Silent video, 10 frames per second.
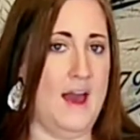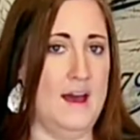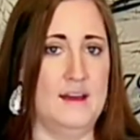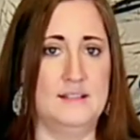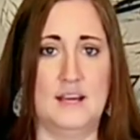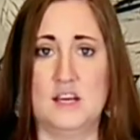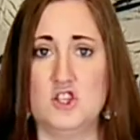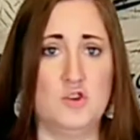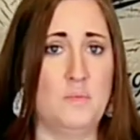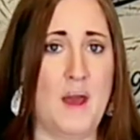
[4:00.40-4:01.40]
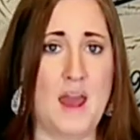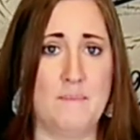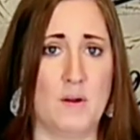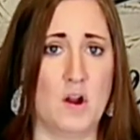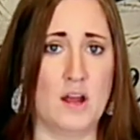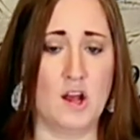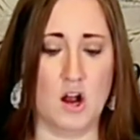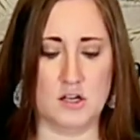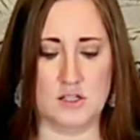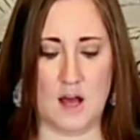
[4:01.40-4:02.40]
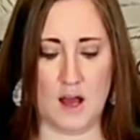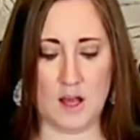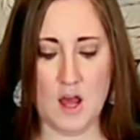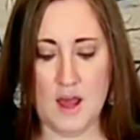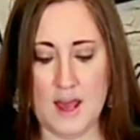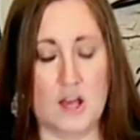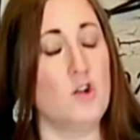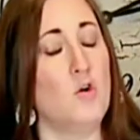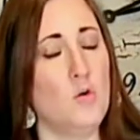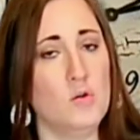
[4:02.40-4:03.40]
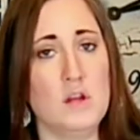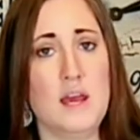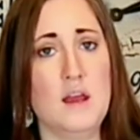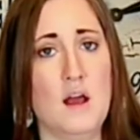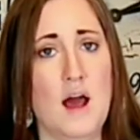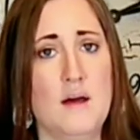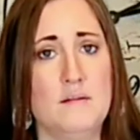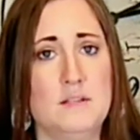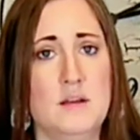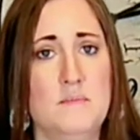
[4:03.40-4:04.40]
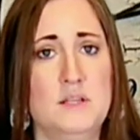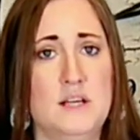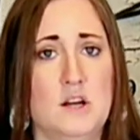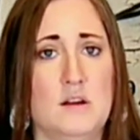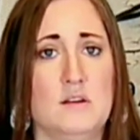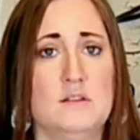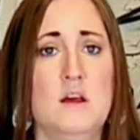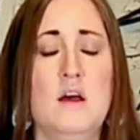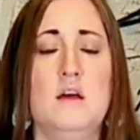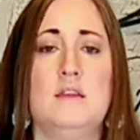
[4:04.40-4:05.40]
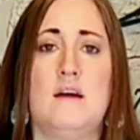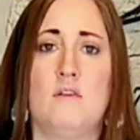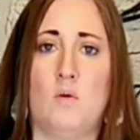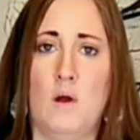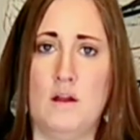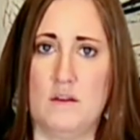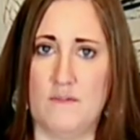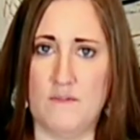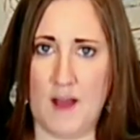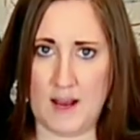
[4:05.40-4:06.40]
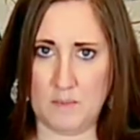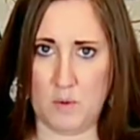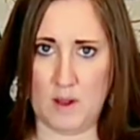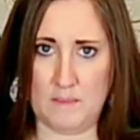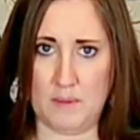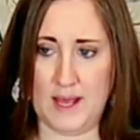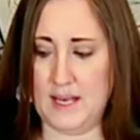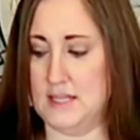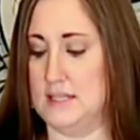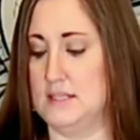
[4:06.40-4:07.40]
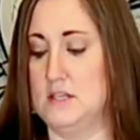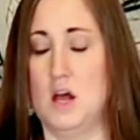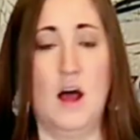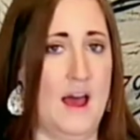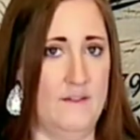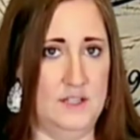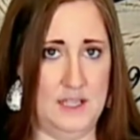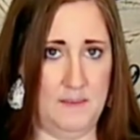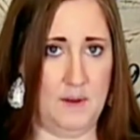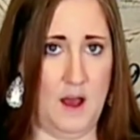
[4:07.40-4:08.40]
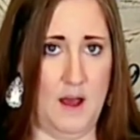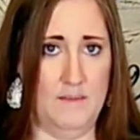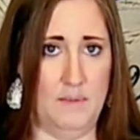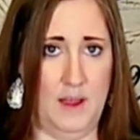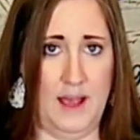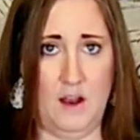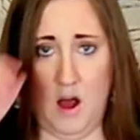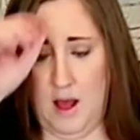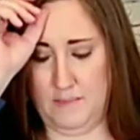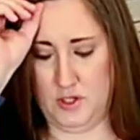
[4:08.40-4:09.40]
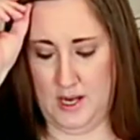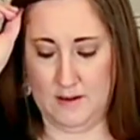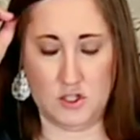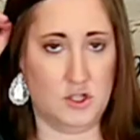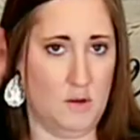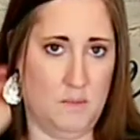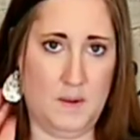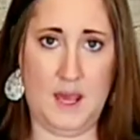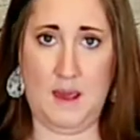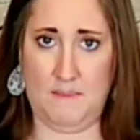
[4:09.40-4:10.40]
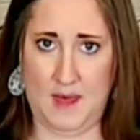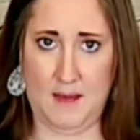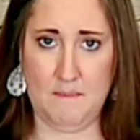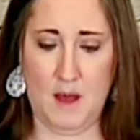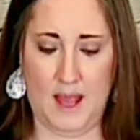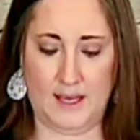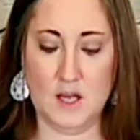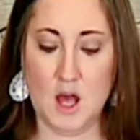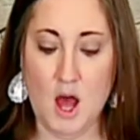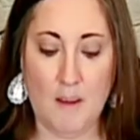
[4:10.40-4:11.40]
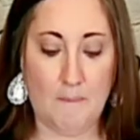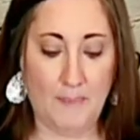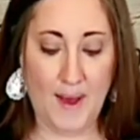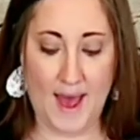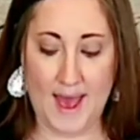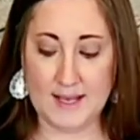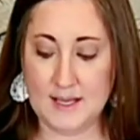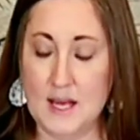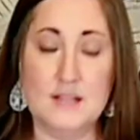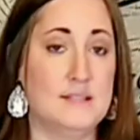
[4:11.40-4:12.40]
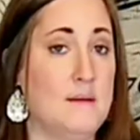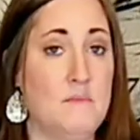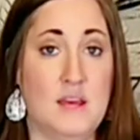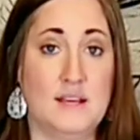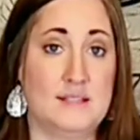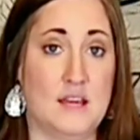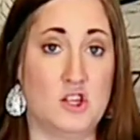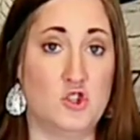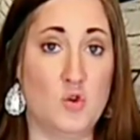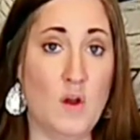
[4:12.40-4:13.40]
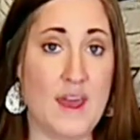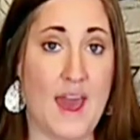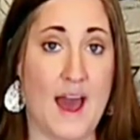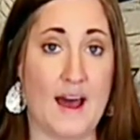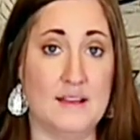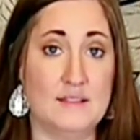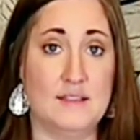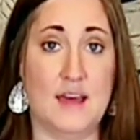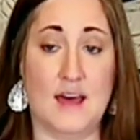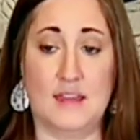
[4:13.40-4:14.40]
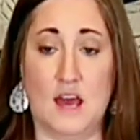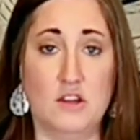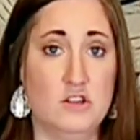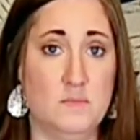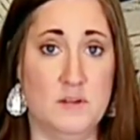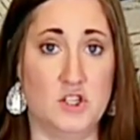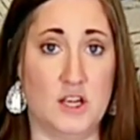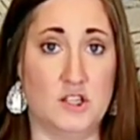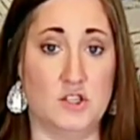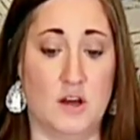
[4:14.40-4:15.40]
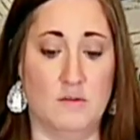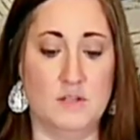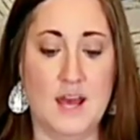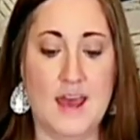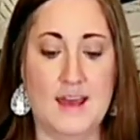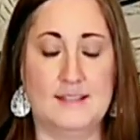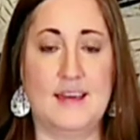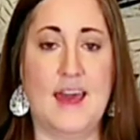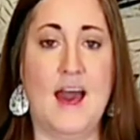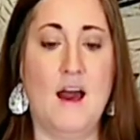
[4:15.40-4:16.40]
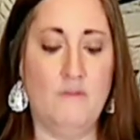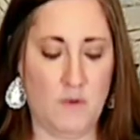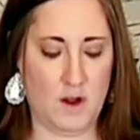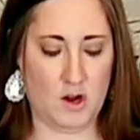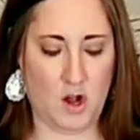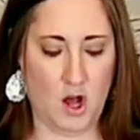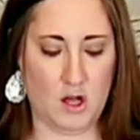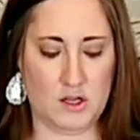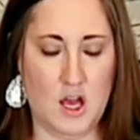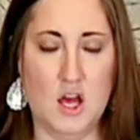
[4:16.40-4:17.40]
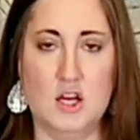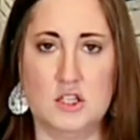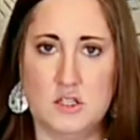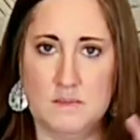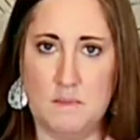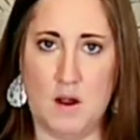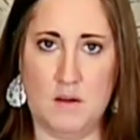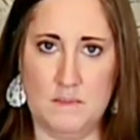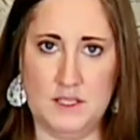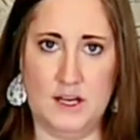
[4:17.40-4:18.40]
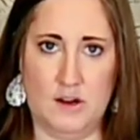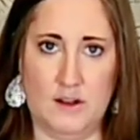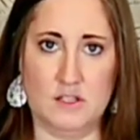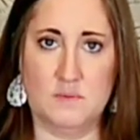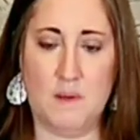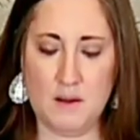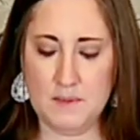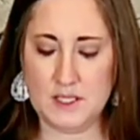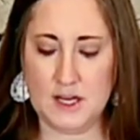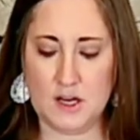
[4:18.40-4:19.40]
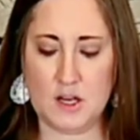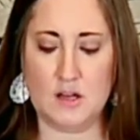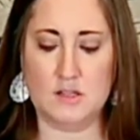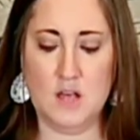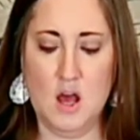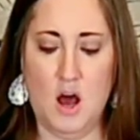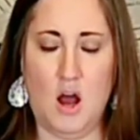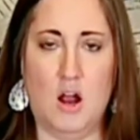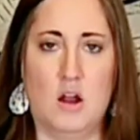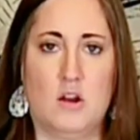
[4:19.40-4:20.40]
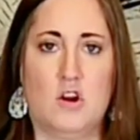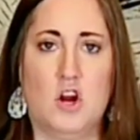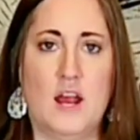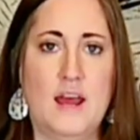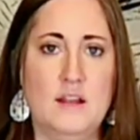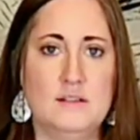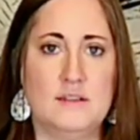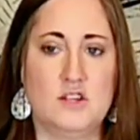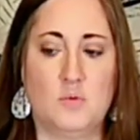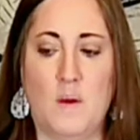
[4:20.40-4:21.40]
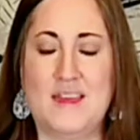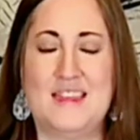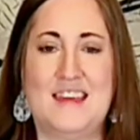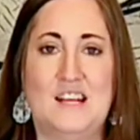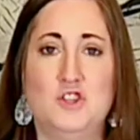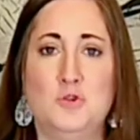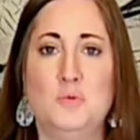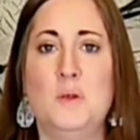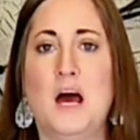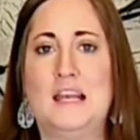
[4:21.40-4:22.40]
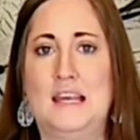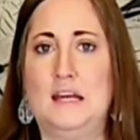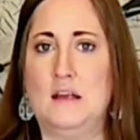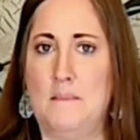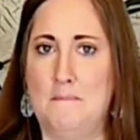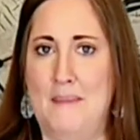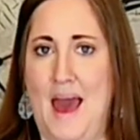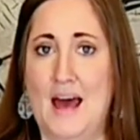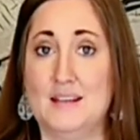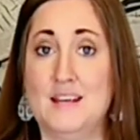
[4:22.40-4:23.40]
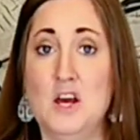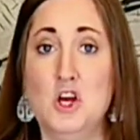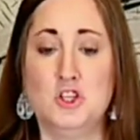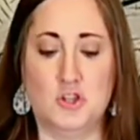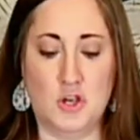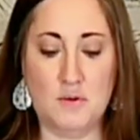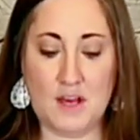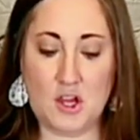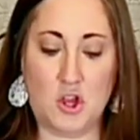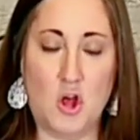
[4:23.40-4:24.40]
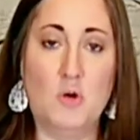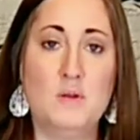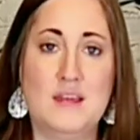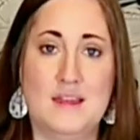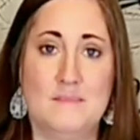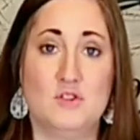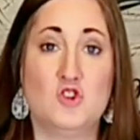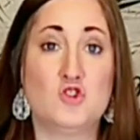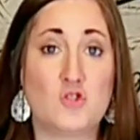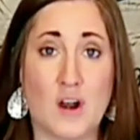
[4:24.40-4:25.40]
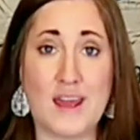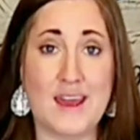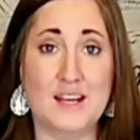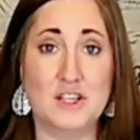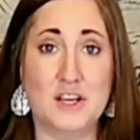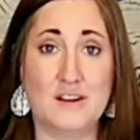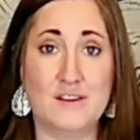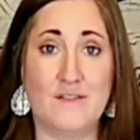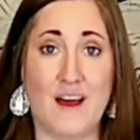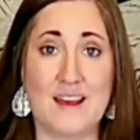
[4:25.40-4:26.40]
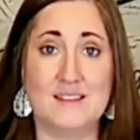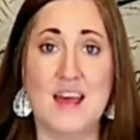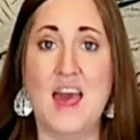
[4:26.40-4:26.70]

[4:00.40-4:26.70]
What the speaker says: and it can do paper and cardstock. It can only cut materials that require the fine point blade. It does not have a deep cut blade option, so keep that in mind. But some things that the Joy has that the other machines don't is they have what are called smart materials. Smart materials are created in such a way that they do not need a mat. So you can load them straight into your device